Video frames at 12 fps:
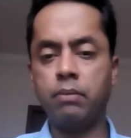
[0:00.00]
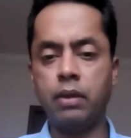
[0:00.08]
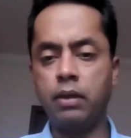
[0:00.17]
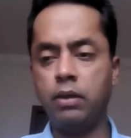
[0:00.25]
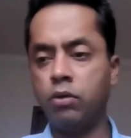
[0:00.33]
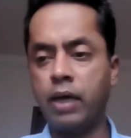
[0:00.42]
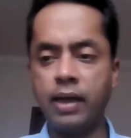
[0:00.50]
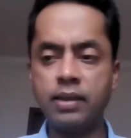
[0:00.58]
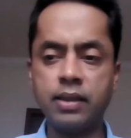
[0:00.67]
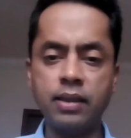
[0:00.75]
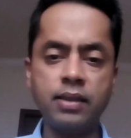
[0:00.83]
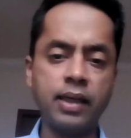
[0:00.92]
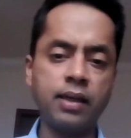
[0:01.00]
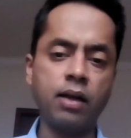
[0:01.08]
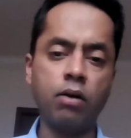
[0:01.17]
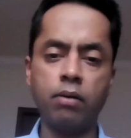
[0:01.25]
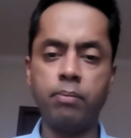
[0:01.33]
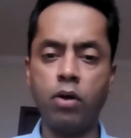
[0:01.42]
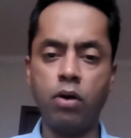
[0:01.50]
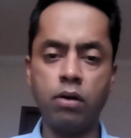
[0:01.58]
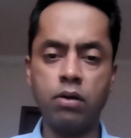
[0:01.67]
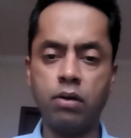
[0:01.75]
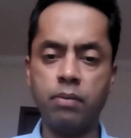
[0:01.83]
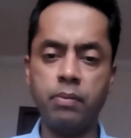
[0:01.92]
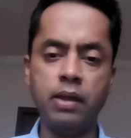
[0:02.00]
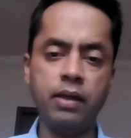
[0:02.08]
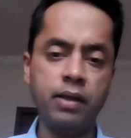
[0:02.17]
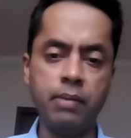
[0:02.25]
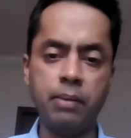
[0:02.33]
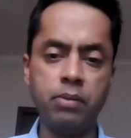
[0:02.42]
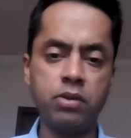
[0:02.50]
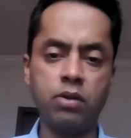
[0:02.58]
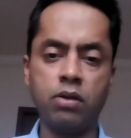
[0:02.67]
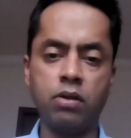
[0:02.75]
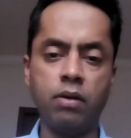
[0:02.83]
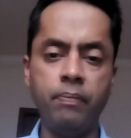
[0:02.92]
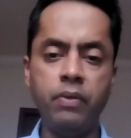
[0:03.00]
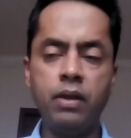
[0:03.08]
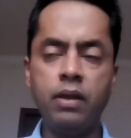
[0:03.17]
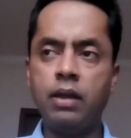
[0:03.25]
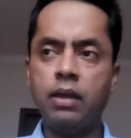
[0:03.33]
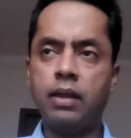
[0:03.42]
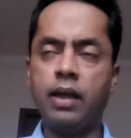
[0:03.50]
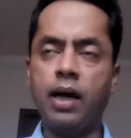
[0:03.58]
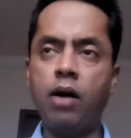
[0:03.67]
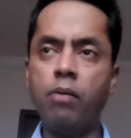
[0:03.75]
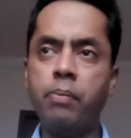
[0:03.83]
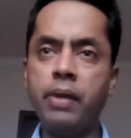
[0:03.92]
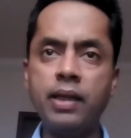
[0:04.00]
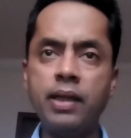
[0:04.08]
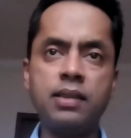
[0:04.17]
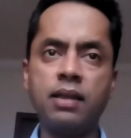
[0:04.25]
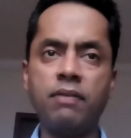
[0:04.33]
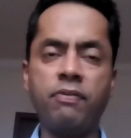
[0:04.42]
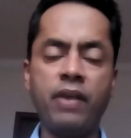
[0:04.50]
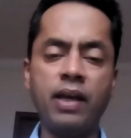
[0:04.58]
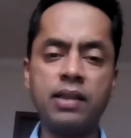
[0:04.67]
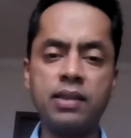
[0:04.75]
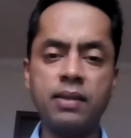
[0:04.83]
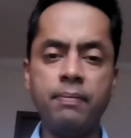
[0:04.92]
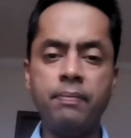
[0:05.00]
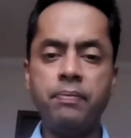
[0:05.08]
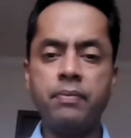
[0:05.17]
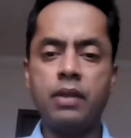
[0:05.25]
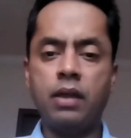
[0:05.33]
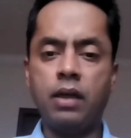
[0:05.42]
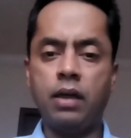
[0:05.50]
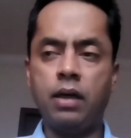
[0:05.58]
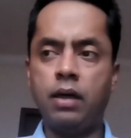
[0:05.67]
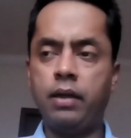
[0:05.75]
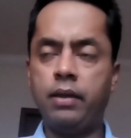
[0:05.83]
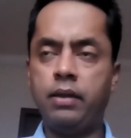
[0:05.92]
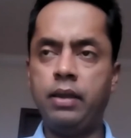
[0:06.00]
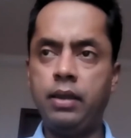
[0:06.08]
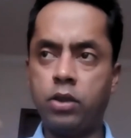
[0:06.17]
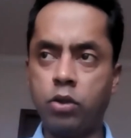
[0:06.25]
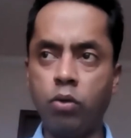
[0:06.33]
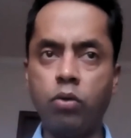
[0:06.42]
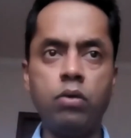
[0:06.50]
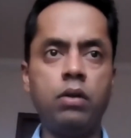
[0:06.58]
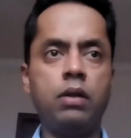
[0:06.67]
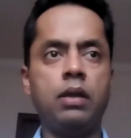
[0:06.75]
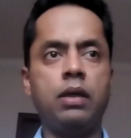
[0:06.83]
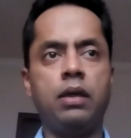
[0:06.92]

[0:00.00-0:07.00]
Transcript: You guys can check it out on blog.milleniummarbles.com. That how beige affects the tone,